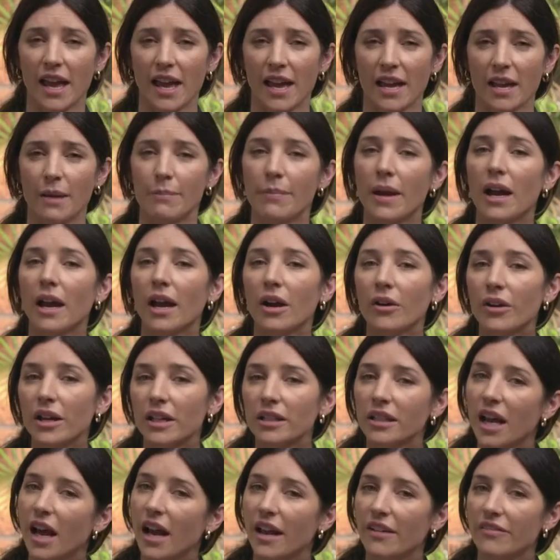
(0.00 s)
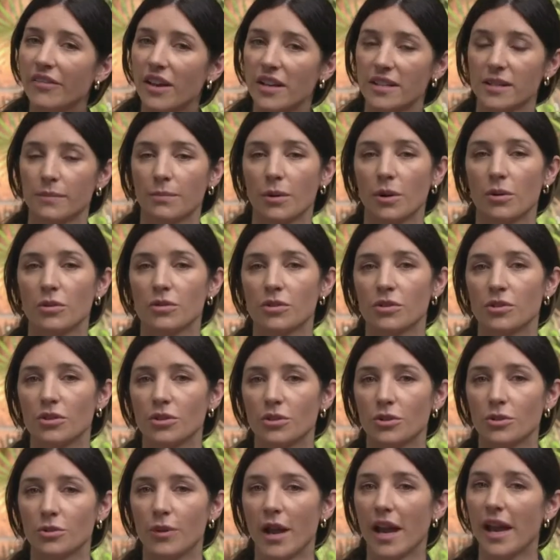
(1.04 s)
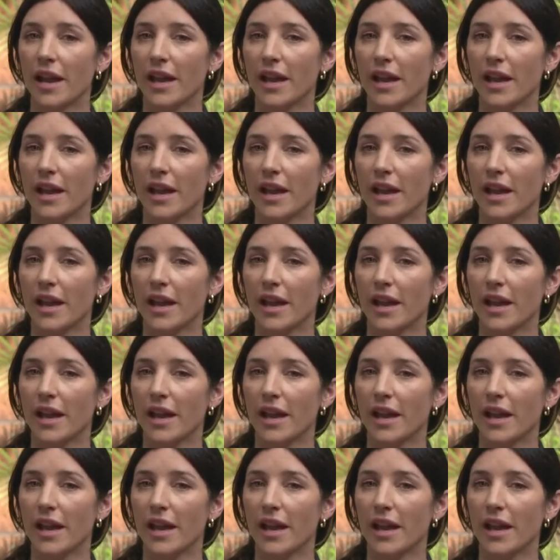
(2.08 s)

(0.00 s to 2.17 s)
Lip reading: a paring knife as opposed to